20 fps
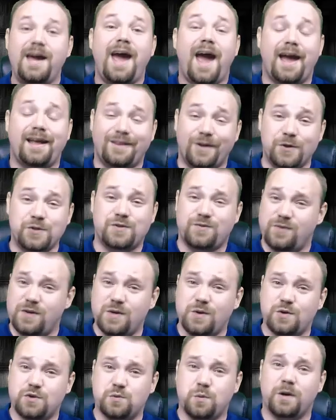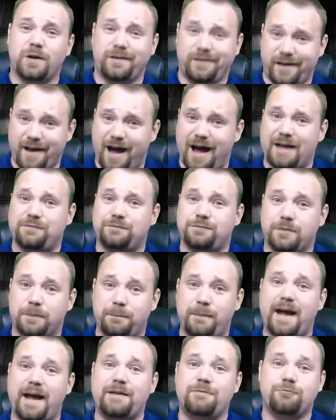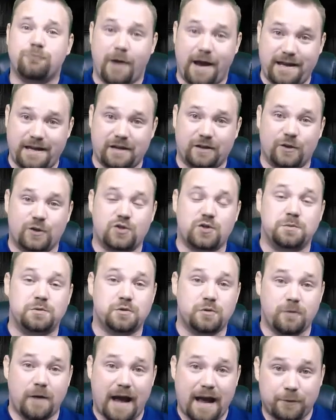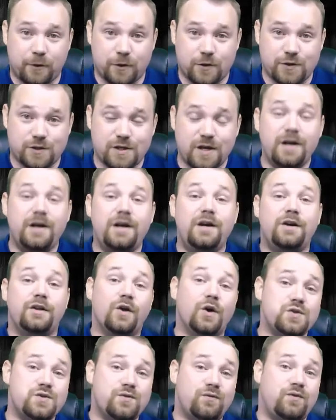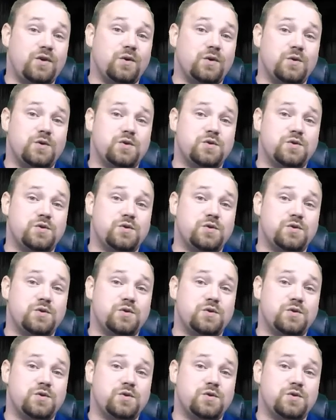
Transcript: And those views were not from my regular subscribers. Those views